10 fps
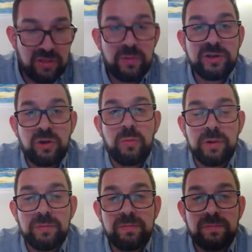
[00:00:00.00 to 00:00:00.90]
there is
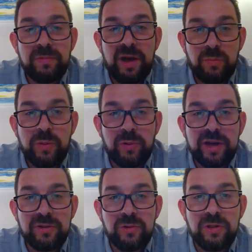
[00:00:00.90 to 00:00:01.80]
hope, and we will
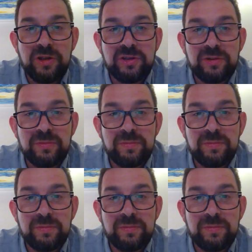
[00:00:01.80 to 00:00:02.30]
get through this.